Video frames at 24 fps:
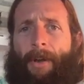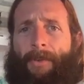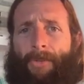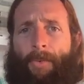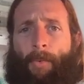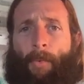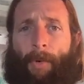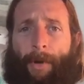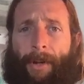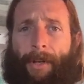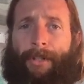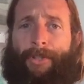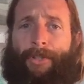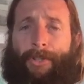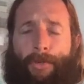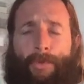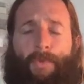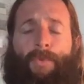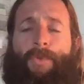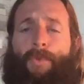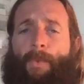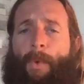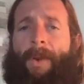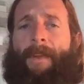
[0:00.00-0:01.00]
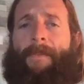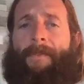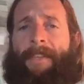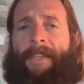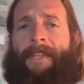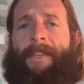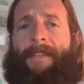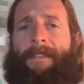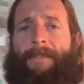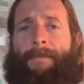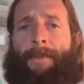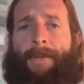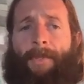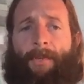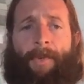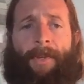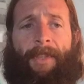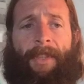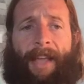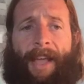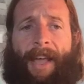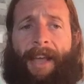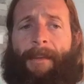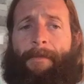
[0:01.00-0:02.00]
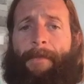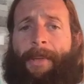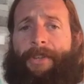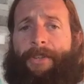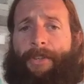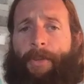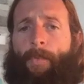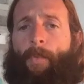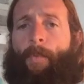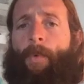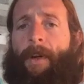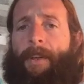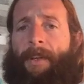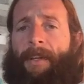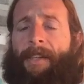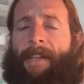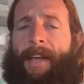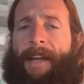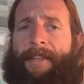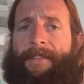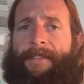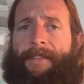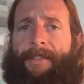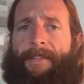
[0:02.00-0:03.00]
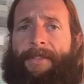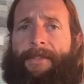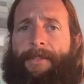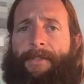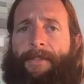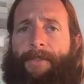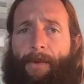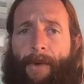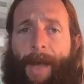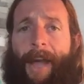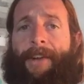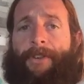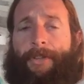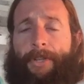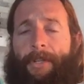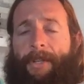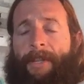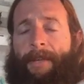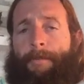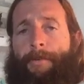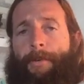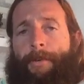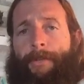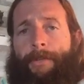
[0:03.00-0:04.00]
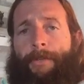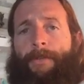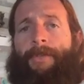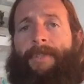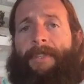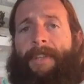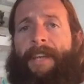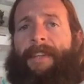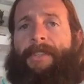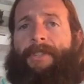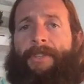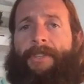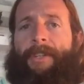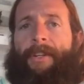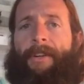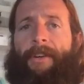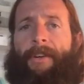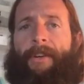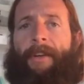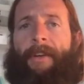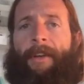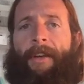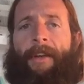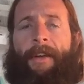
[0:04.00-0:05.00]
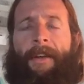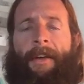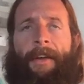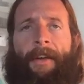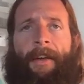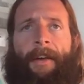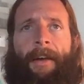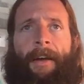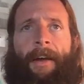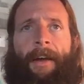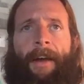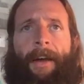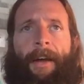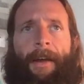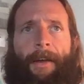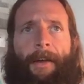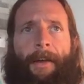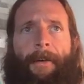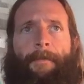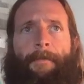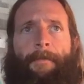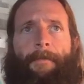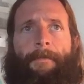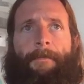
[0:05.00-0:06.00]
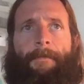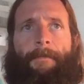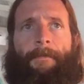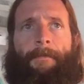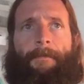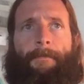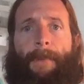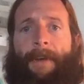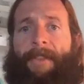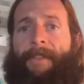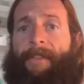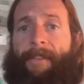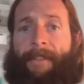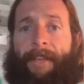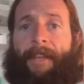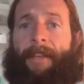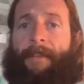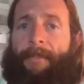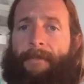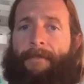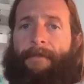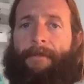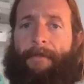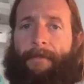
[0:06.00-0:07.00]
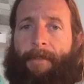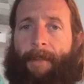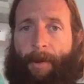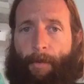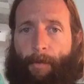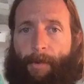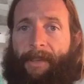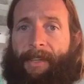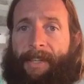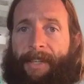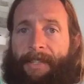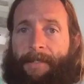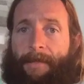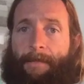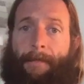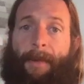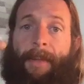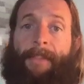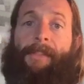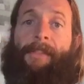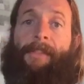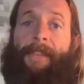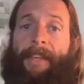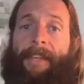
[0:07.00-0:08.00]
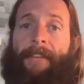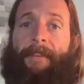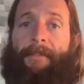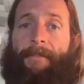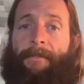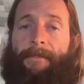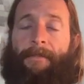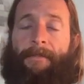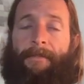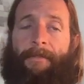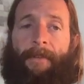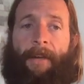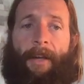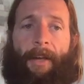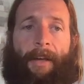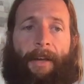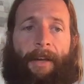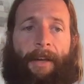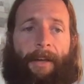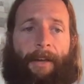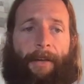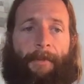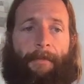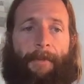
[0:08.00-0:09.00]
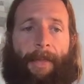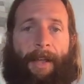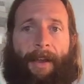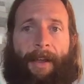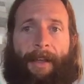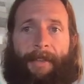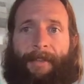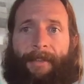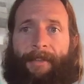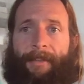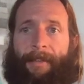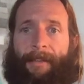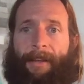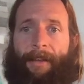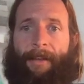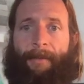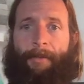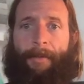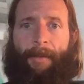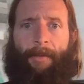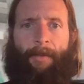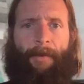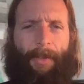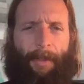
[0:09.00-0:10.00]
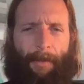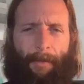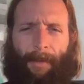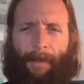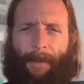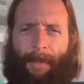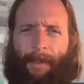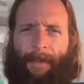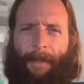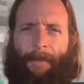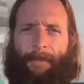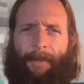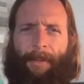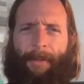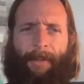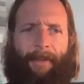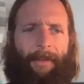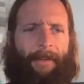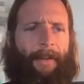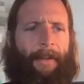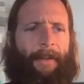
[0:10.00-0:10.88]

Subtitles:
So we're going to choose one of these between the Animation 1 classes to actually produce next year monthly and release monthly. And I think that could be really, really lovely.